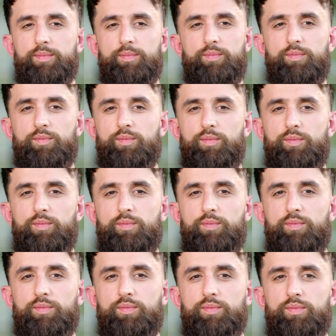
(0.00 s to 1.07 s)

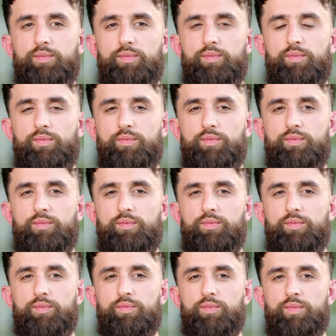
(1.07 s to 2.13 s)

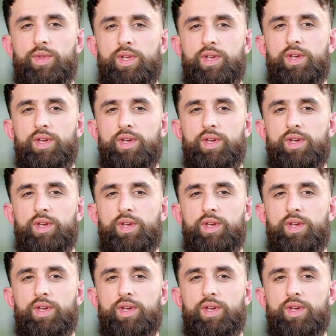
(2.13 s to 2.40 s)
(no one is talking)